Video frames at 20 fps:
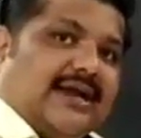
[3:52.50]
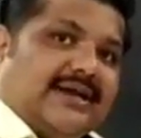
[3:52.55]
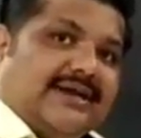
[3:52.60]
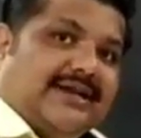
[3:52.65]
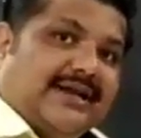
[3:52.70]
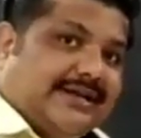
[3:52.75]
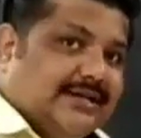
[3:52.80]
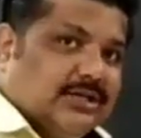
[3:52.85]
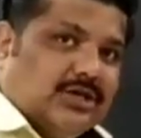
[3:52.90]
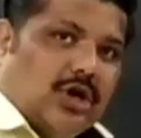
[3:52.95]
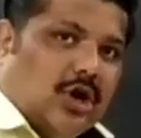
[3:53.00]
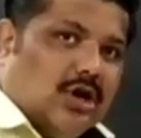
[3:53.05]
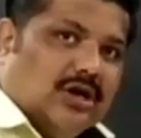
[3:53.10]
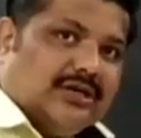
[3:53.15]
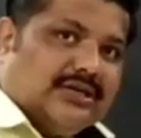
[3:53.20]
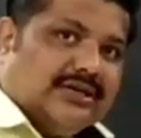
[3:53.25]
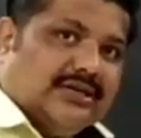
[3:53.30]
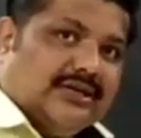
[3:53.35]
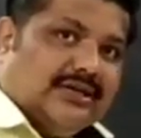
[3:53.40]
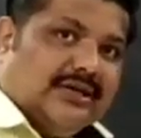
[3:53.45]
did
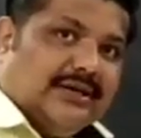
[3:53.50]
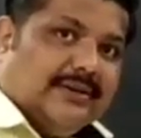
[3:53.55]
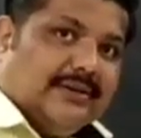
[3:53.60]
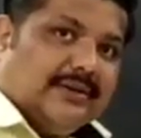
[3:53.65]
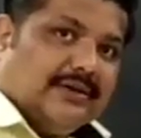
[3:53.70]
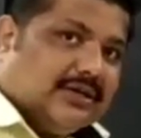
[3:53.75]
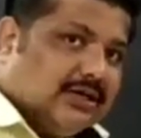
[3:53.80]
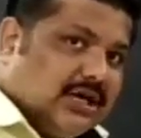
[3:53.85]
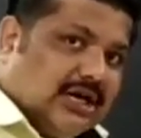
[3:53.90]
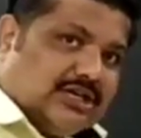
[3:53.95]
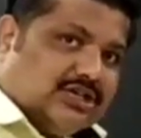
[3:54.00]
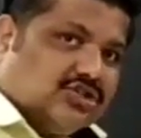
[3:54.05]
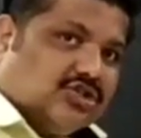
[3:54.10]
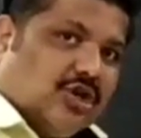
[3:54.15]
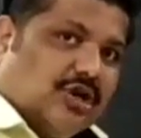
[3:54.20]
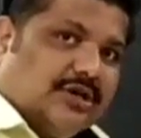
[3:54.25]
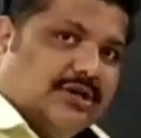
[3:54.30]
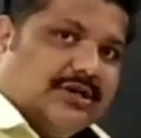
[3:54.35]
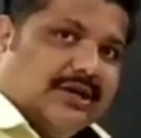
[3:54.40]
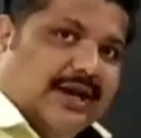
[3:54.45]
not, cut
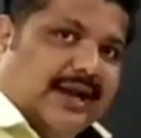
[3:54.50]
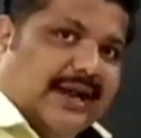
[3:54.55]
short,